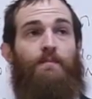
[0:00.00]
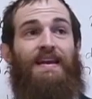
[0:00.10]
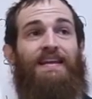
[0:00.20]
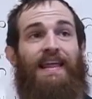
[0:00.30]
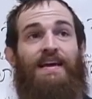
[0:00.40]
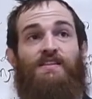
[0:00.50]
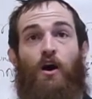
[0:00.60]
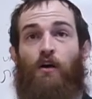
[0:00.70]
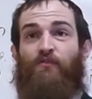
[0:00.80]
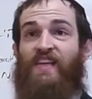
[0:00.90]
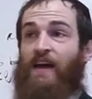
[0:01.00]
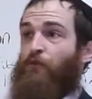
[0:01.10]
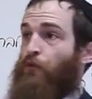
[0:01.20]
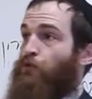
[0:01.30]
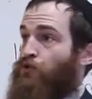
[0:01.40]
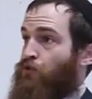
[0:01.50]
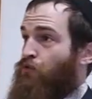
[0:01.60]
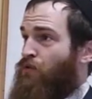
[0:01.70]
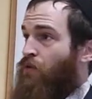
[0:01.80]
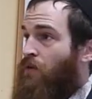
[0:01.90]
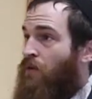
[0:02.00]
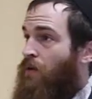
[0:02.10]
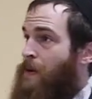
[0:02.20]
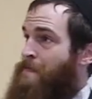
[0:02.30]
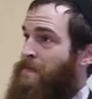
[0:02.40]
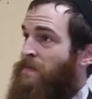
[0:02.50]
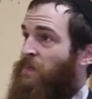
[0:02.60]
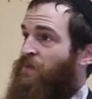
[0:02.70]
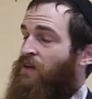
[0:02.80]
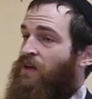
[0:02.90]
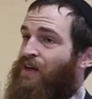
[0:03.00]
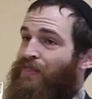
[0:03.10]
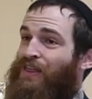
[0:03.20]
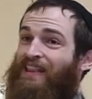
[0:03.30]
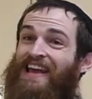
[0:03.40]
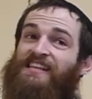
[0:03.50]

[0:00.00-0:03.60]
and the many layers of that full truth, the